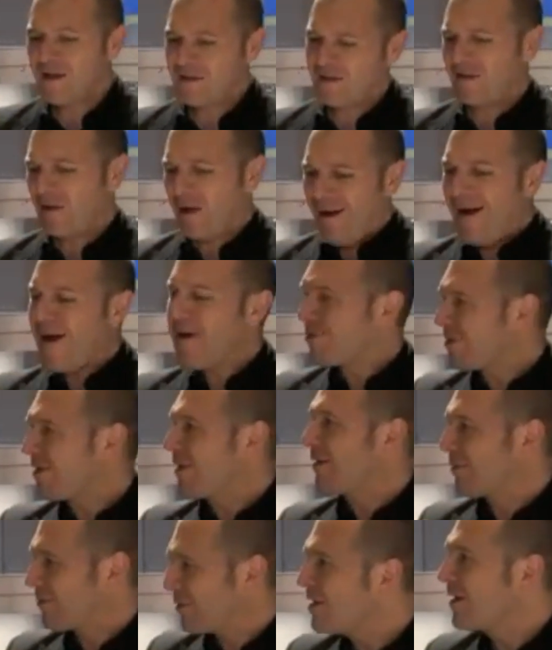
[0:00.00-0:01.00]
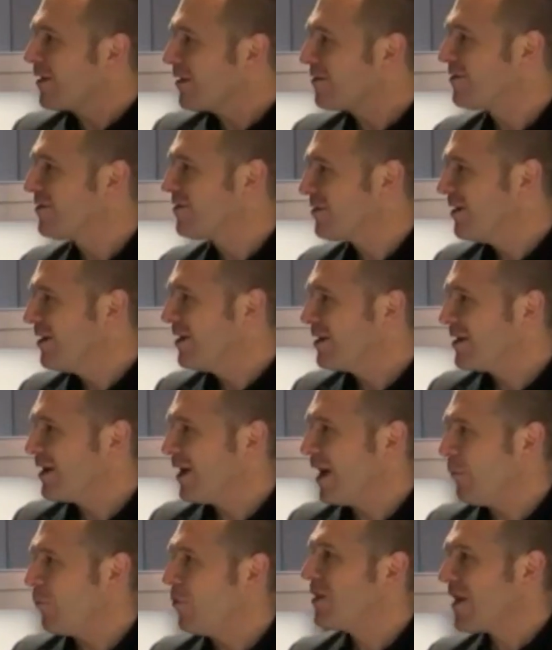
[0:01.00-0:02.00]
says, I think this.
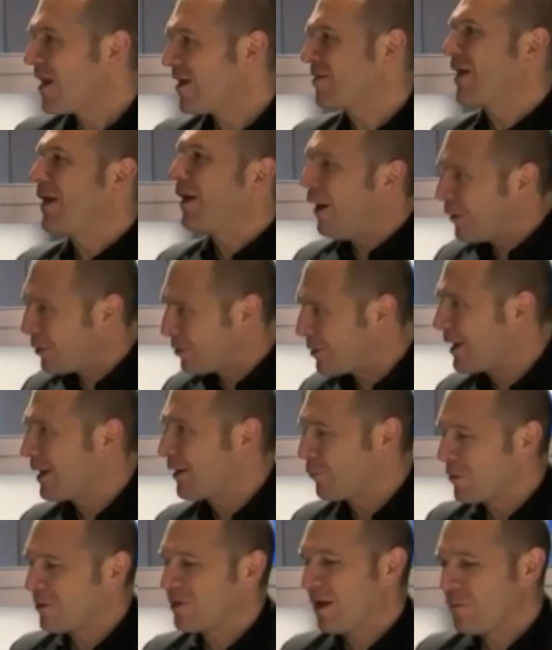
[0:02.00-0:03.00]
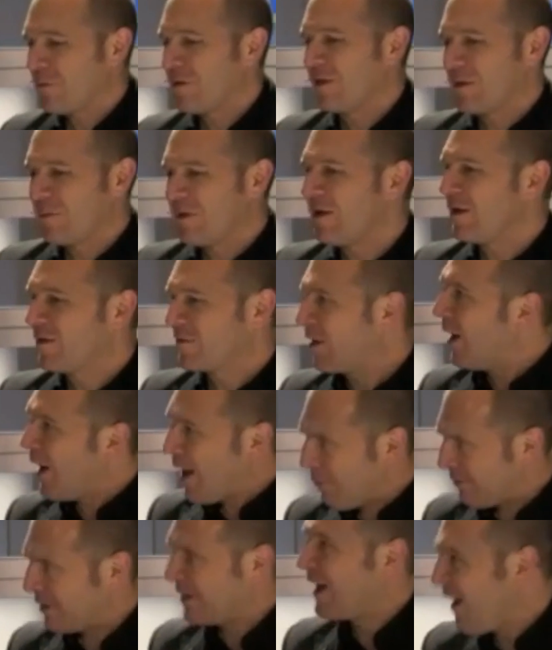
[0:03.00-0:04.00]
And when they say I think, what they really mean is
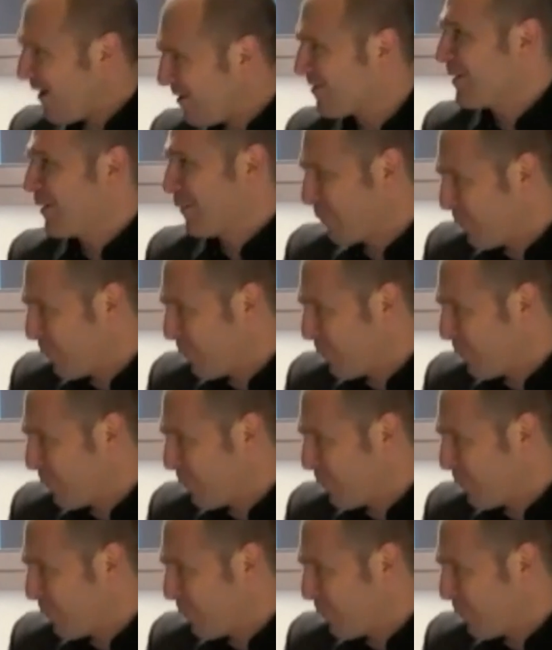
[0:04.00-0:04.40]
I'm guessing